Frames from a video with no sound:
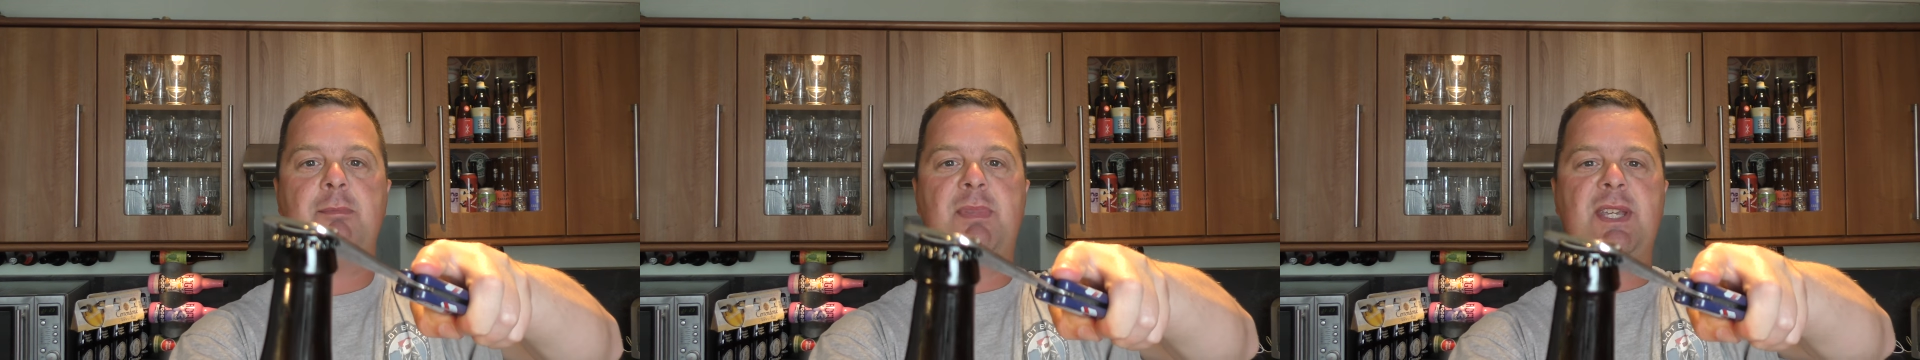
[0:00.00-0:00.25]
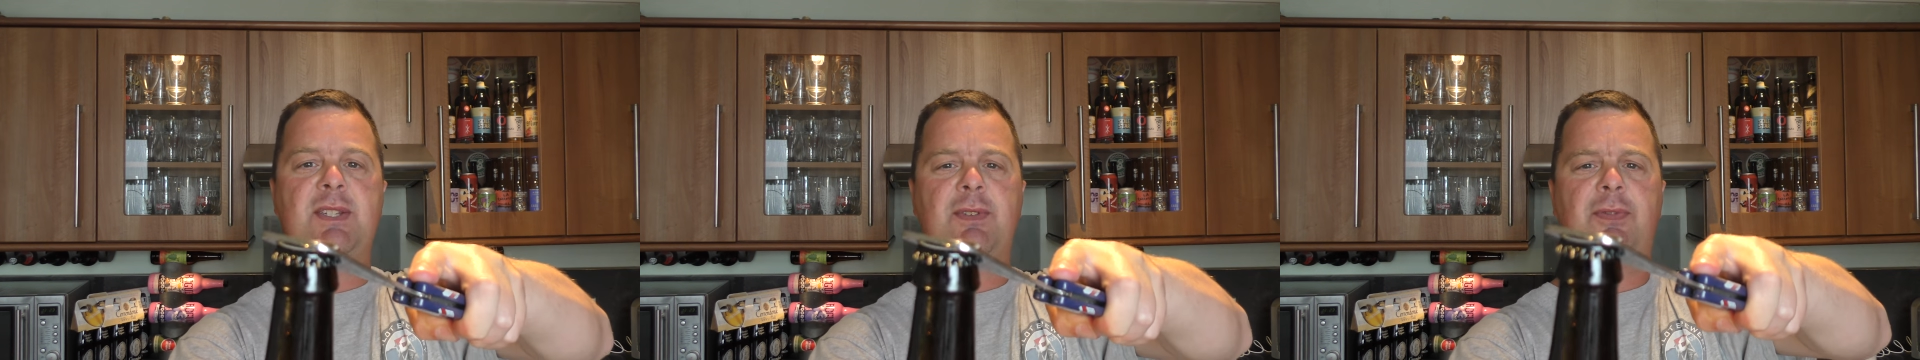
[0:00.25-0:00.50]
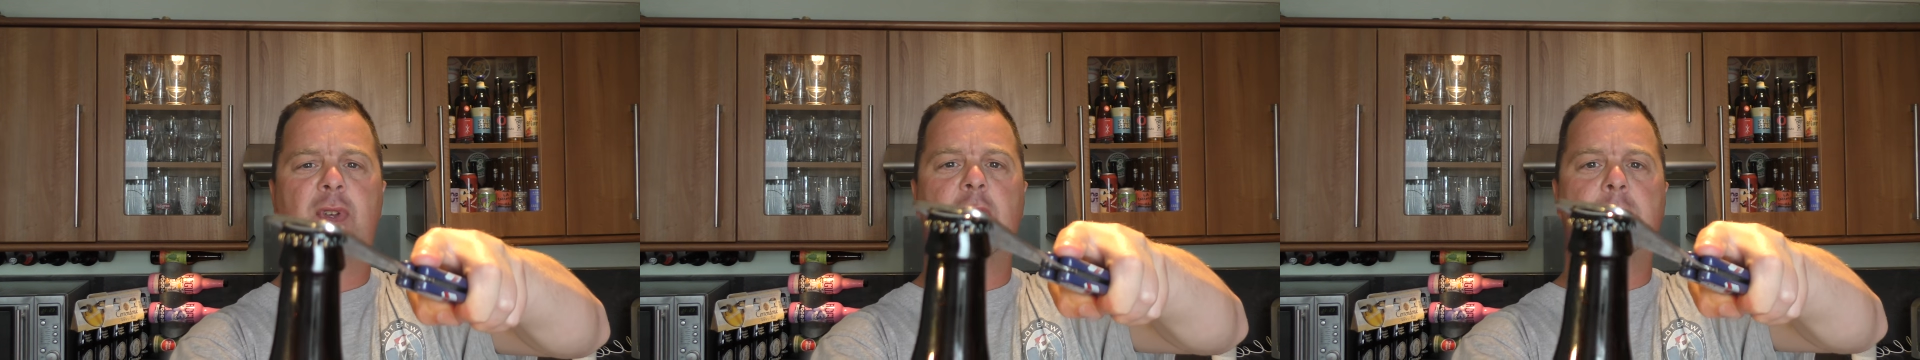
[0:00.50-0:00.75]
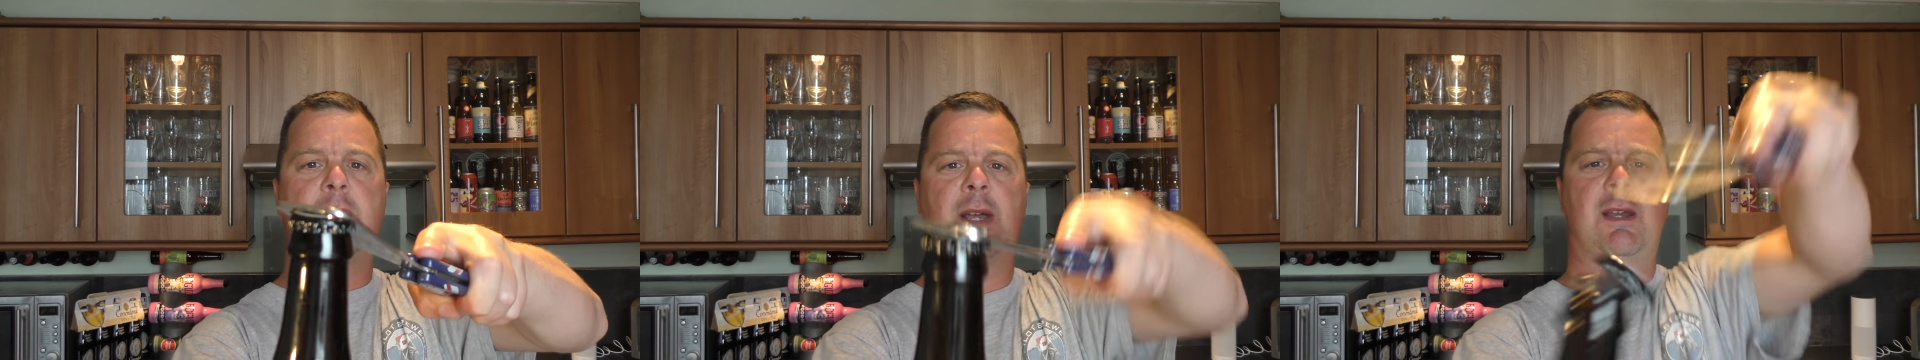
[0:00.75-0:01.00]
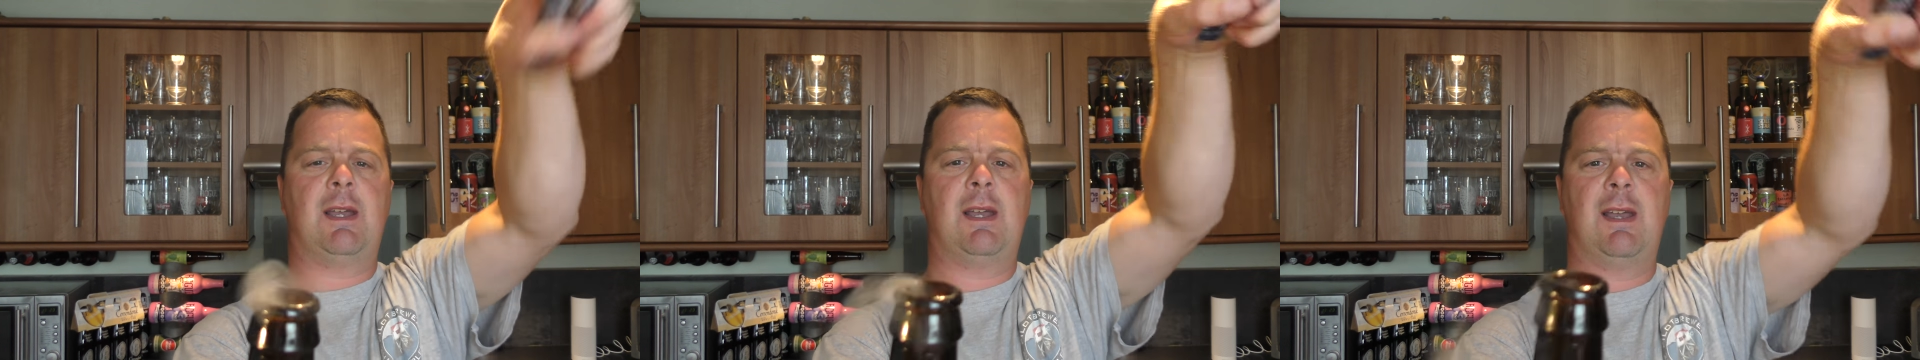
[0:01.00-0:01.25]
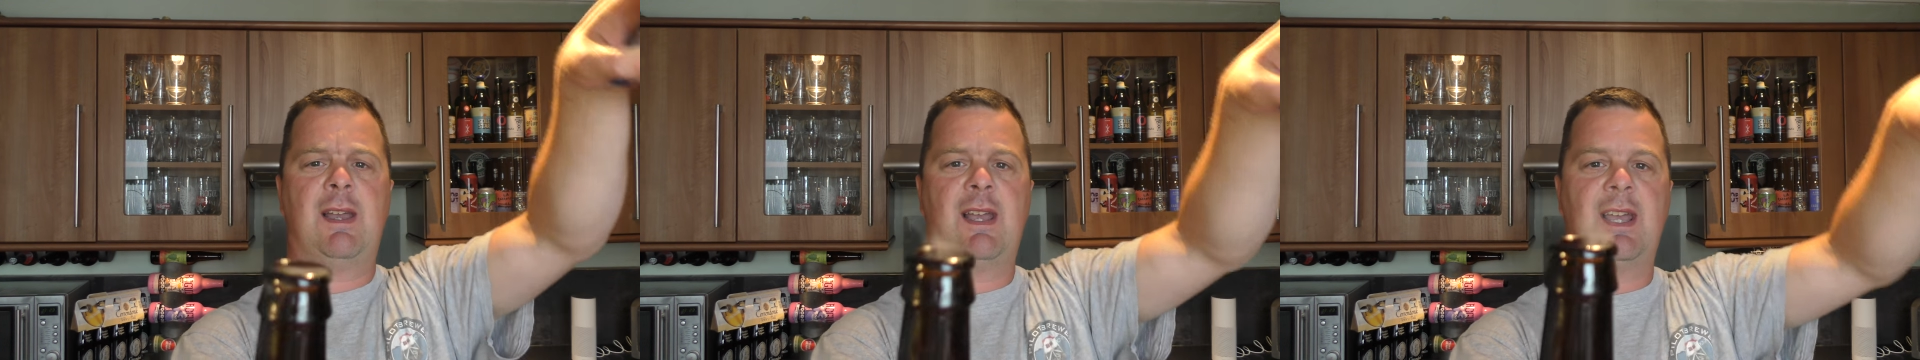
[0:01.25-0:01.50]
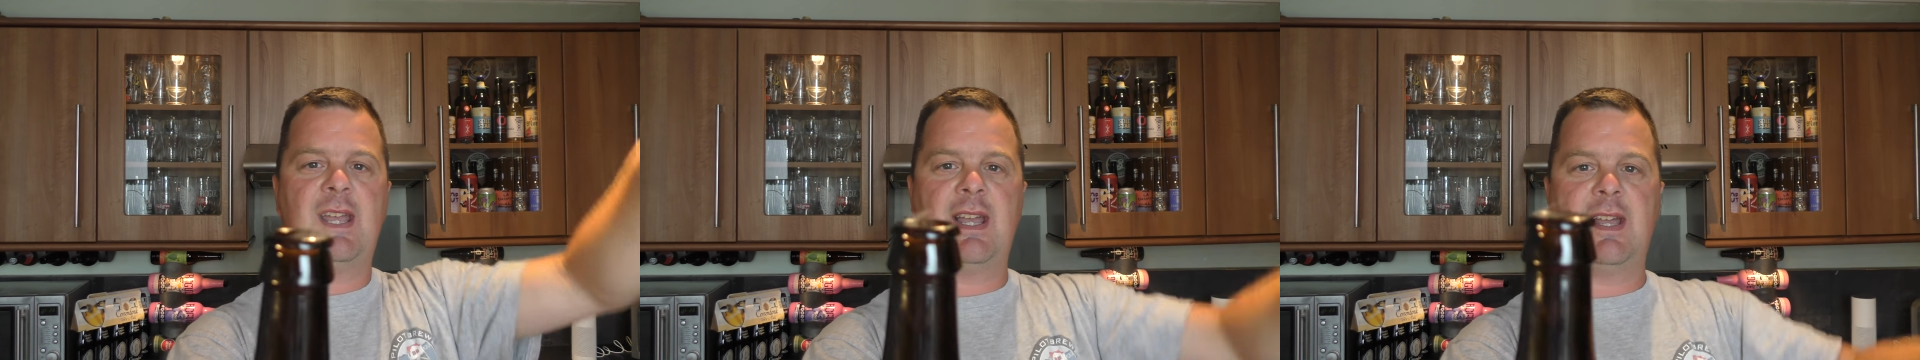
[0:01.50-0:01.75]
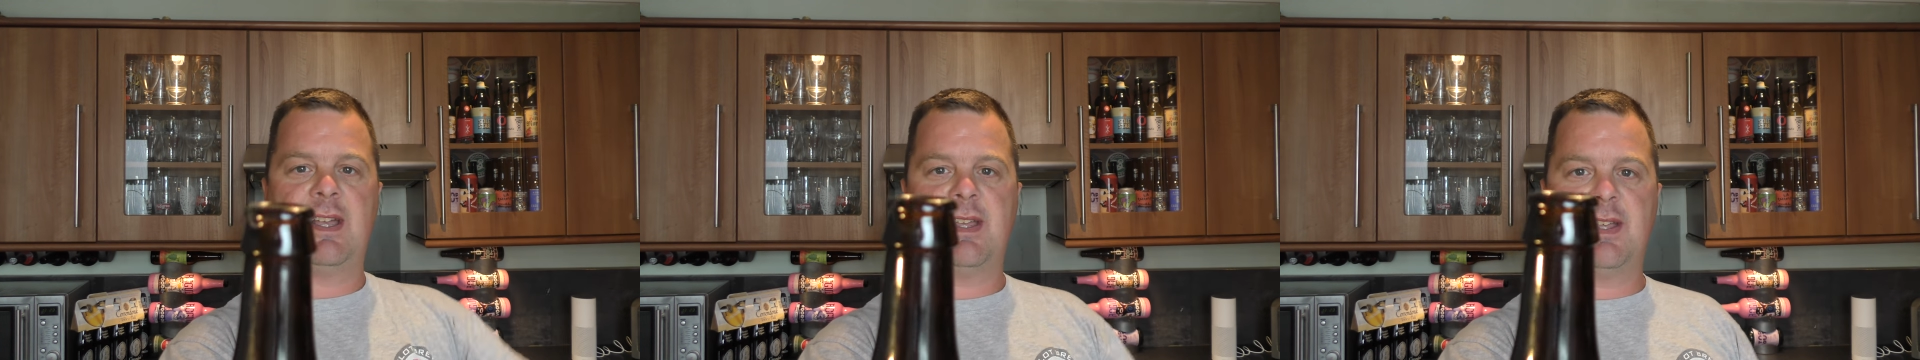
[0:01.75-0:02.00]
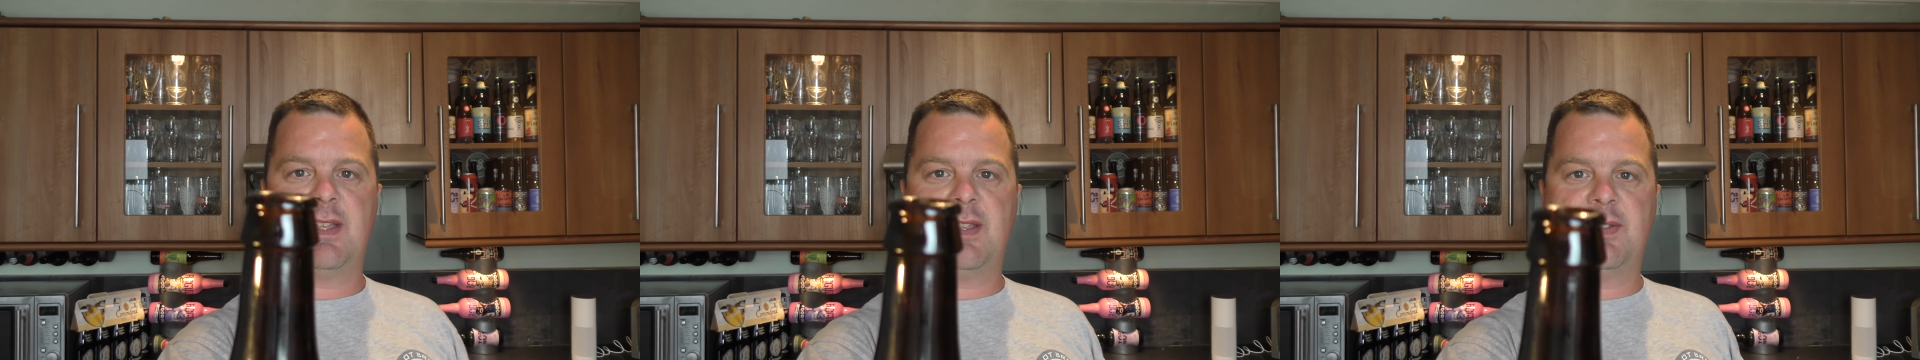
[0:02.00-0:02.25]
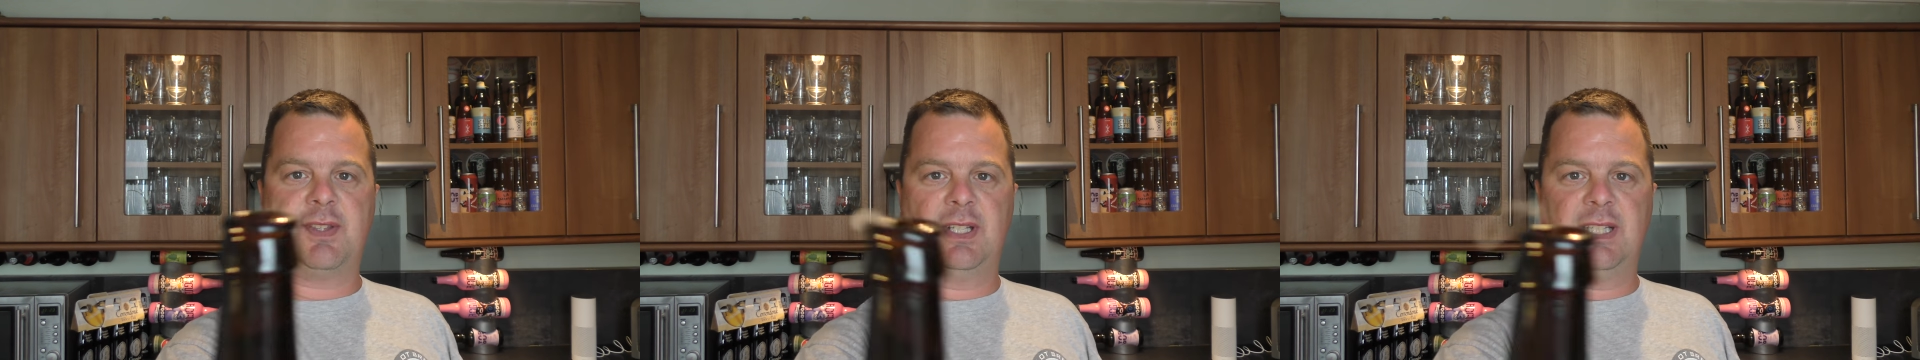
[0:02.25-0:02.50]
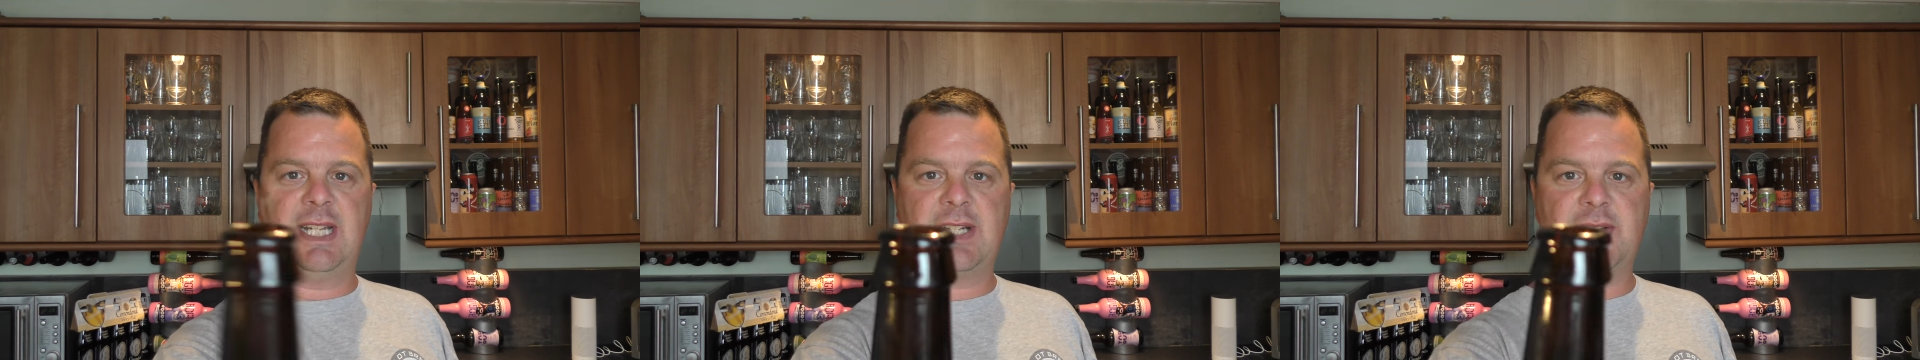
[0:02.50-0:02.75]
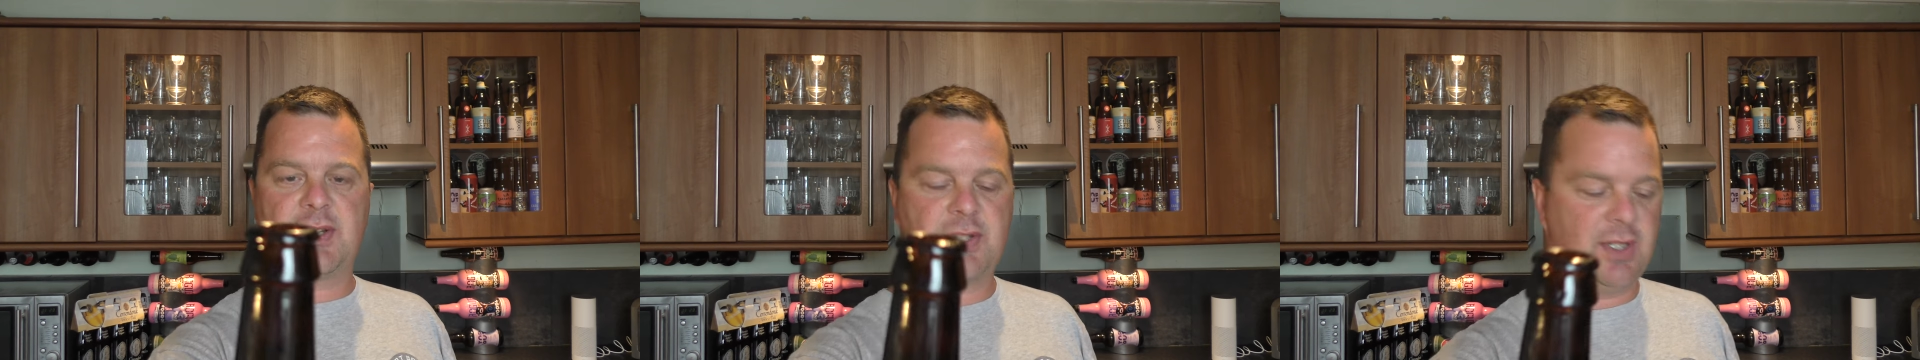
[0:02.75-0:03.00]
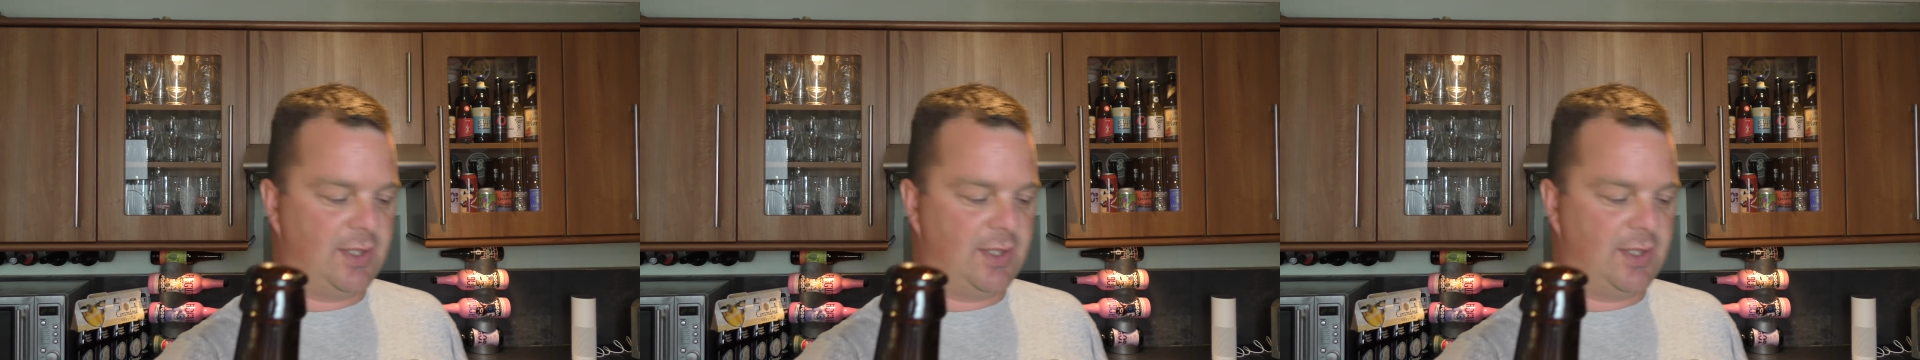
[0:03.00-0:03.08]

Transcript: Beers of Europe, the largest